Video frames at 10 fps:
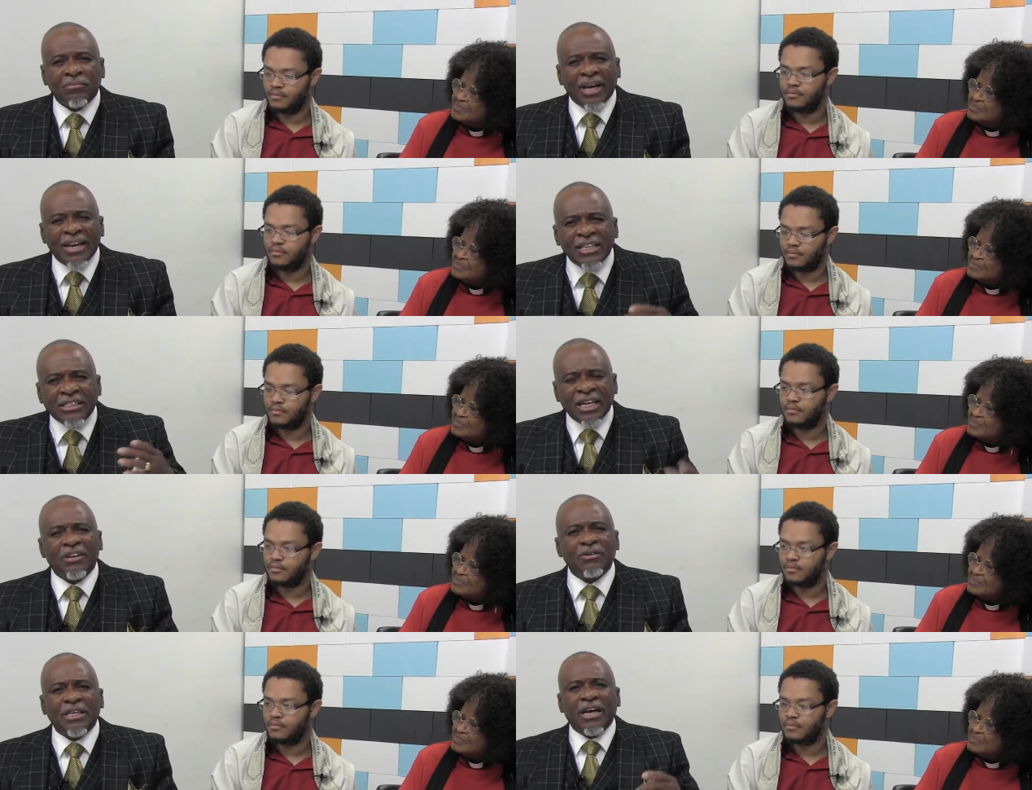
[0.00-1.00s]
Speaker 1: And he's
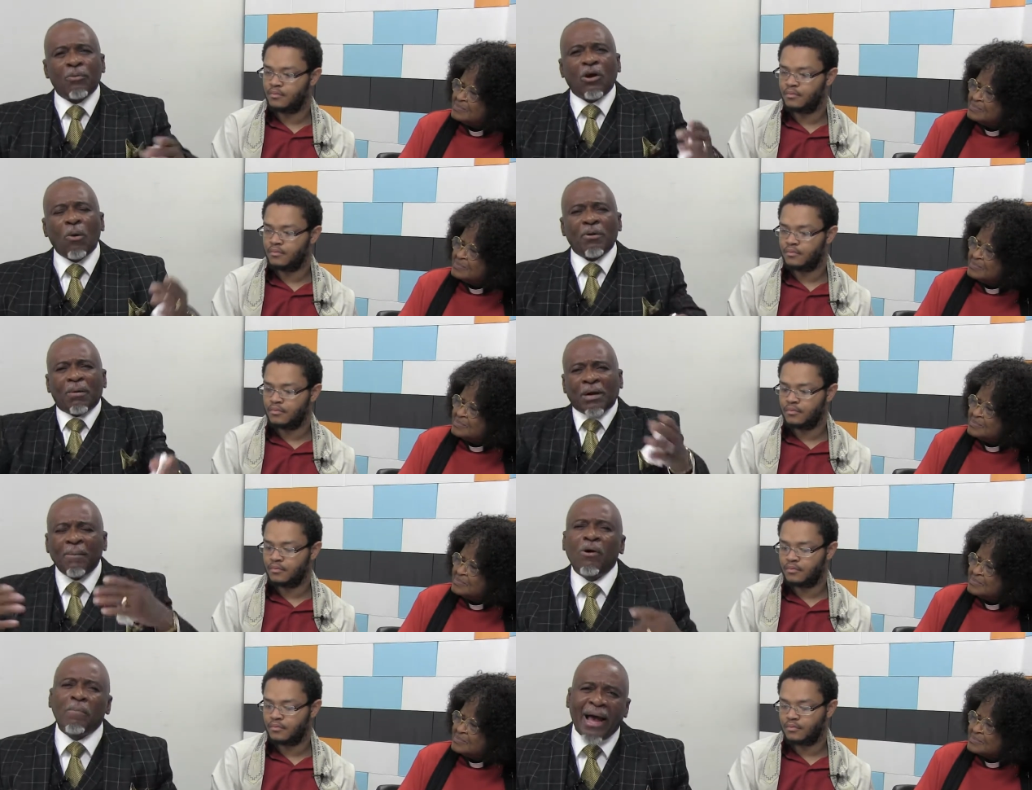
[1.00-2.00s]
telling you today with open arms,
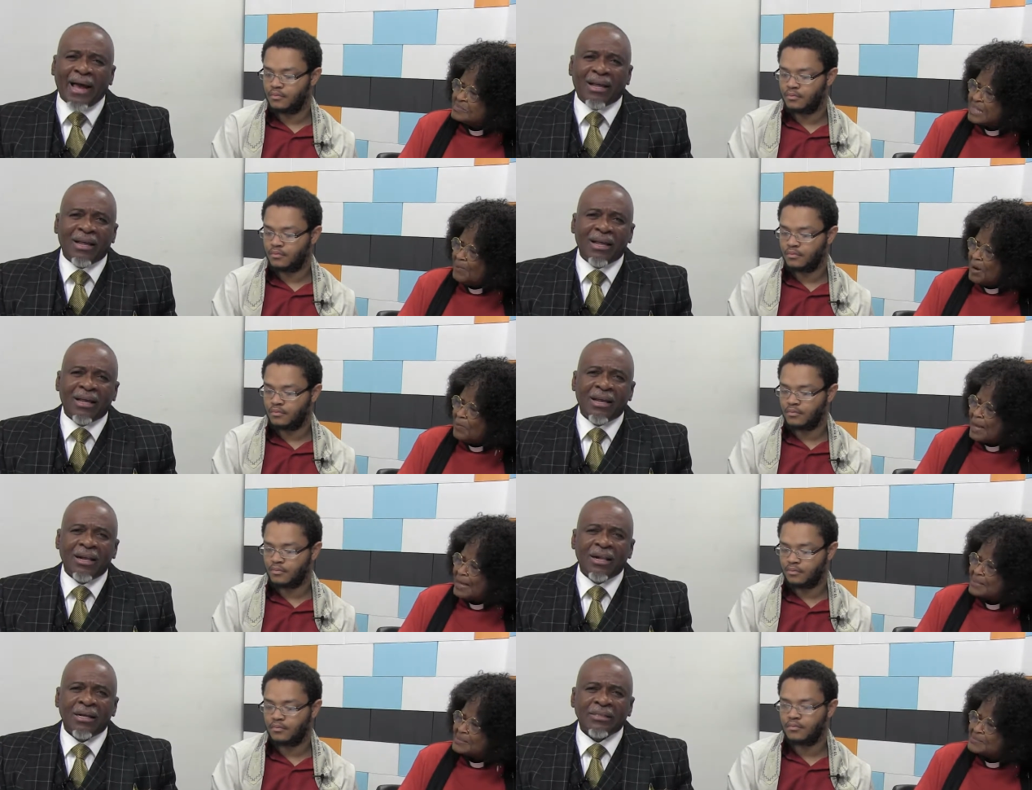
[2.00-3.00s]
come on back. Come on
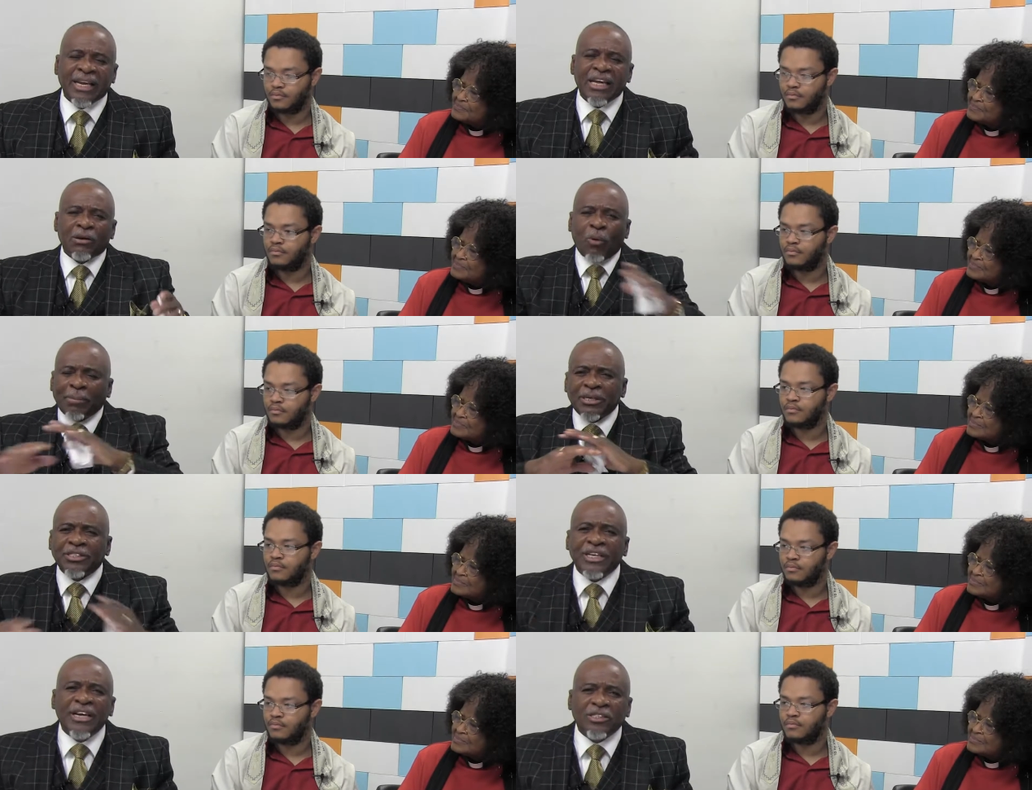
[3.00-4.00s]
back. That he can wipe the
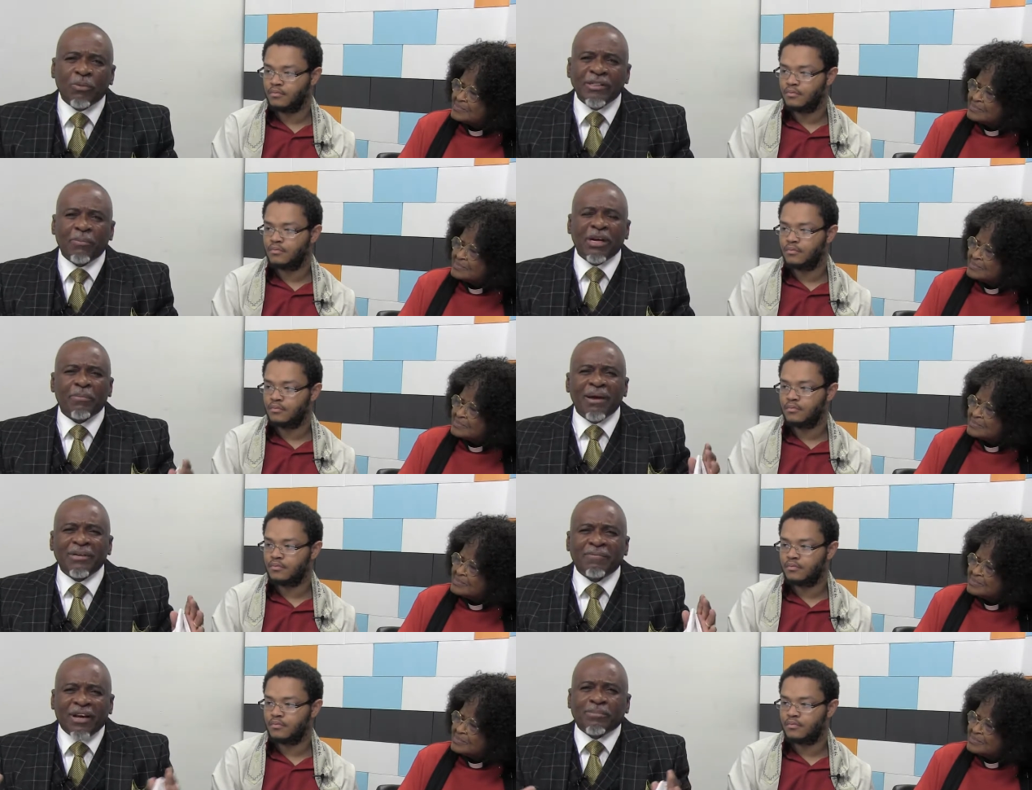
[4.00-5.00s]
sins away, that we can be
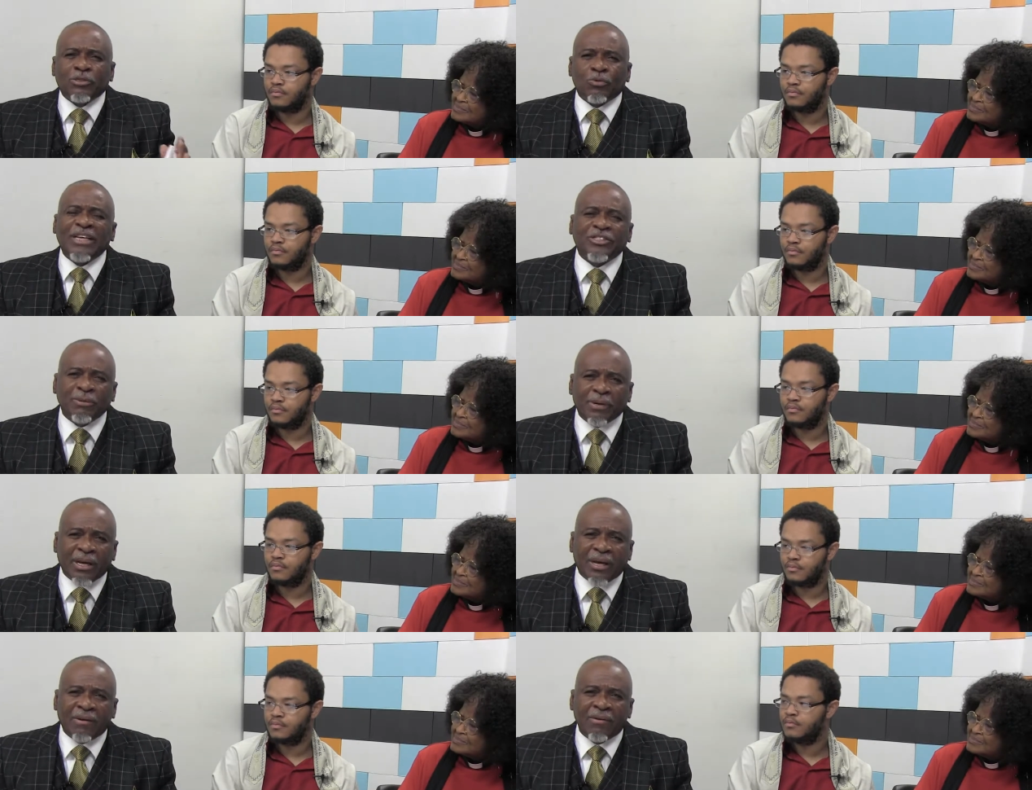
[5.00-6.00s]
able to develop this relationship
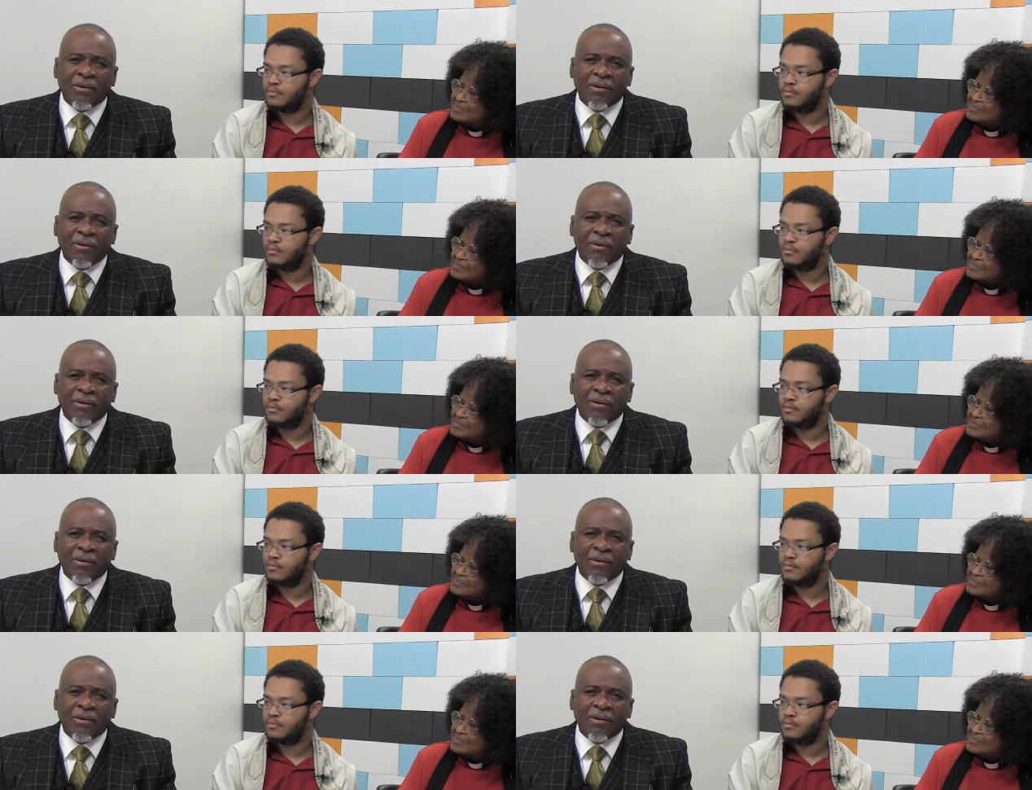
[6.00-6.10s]
again.